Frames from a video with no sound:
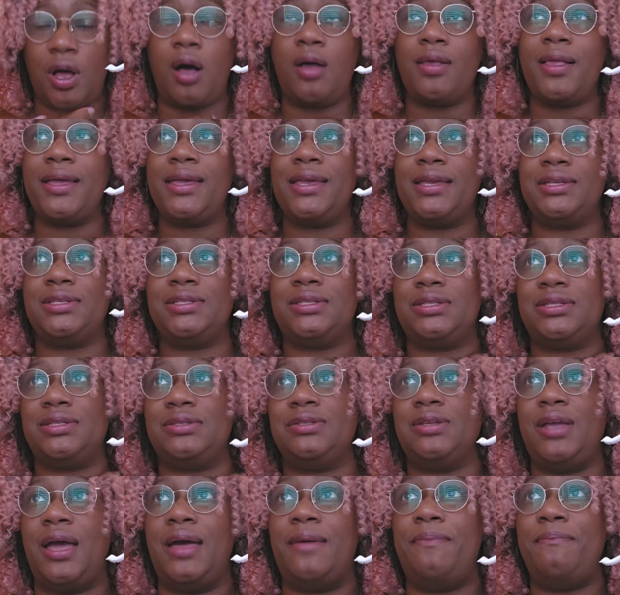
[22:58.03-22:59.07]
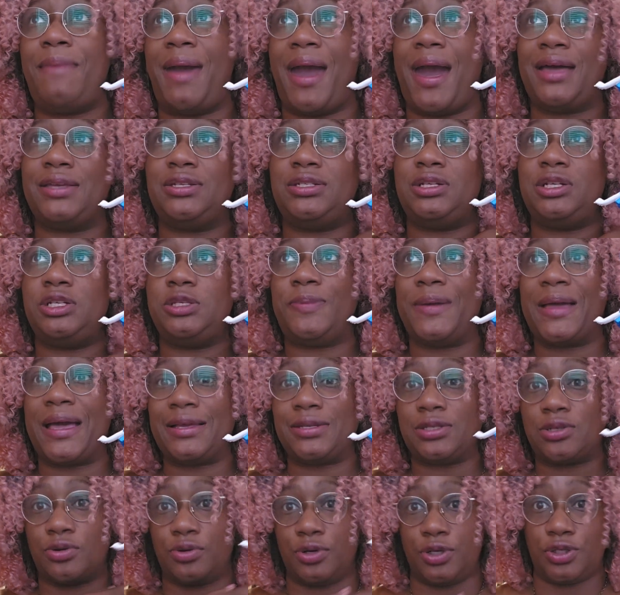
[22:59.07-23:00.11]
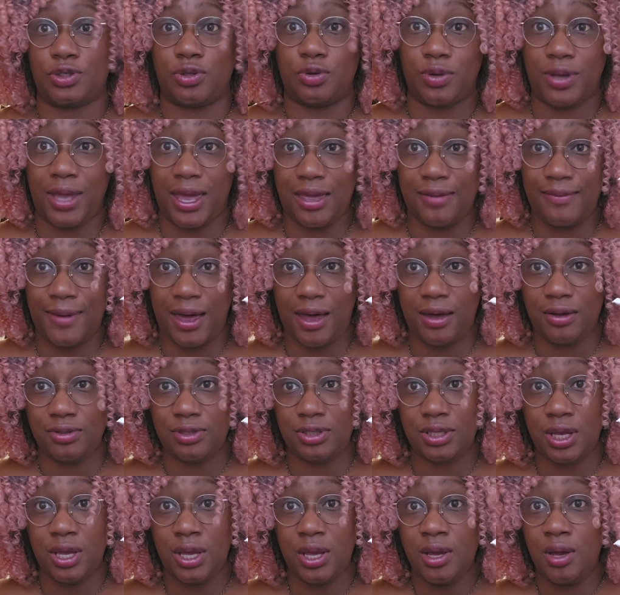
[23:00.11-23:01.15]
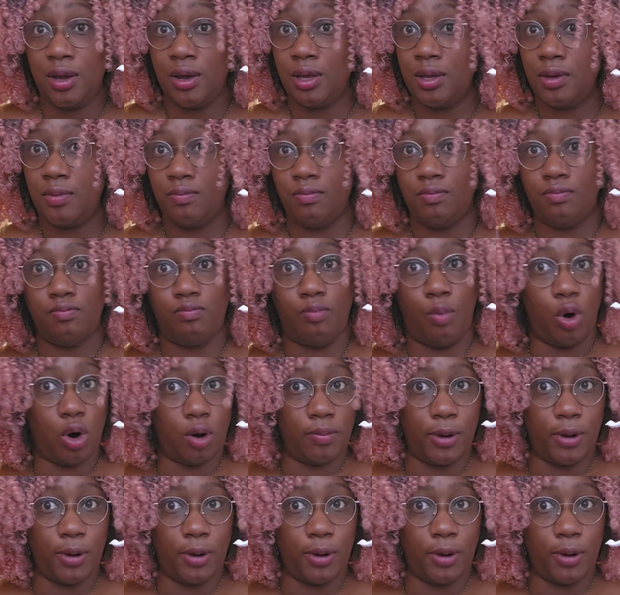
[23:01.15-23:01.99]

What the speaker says: All I can imagine is because Crystal came out, more